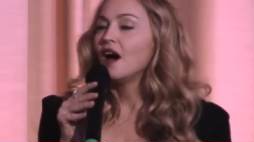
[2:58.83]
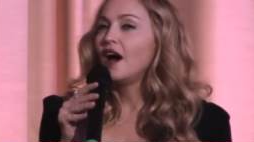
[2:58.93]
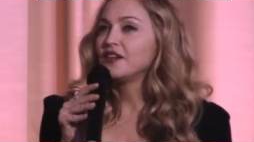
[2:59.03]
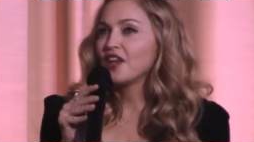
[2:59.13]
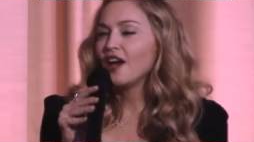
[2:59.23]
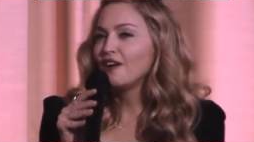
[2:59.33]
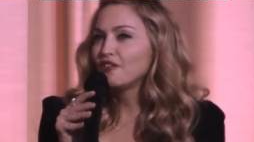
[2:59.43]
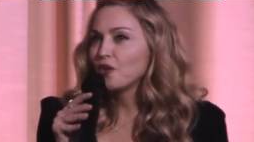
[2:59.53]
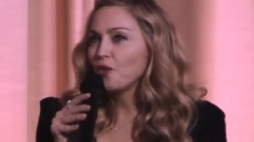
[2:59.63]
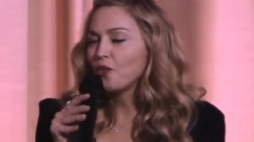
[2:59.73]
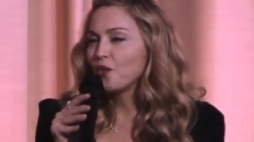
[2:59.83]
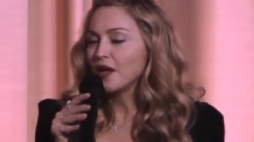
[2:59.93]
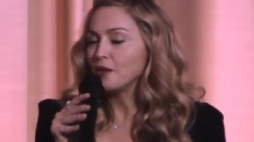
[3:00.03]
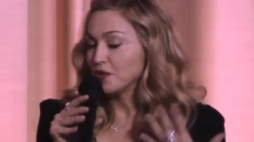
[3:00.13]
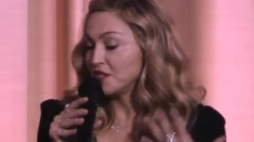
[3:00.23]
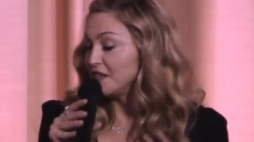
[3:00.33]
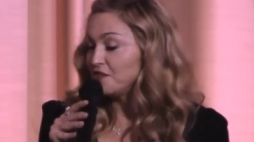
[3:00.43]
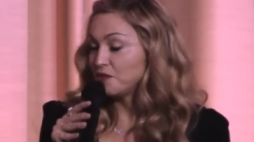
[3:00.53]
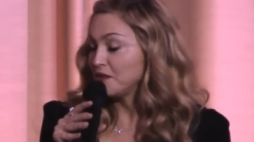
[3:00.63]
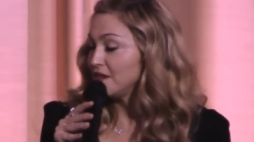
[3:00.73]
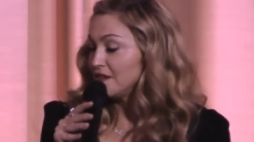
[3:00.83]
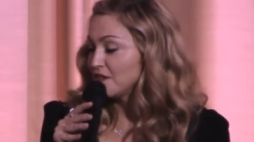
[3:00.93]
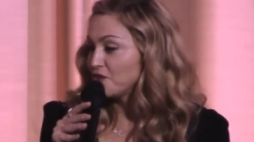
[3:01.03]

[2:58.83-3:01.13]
uncover what I perceive to be this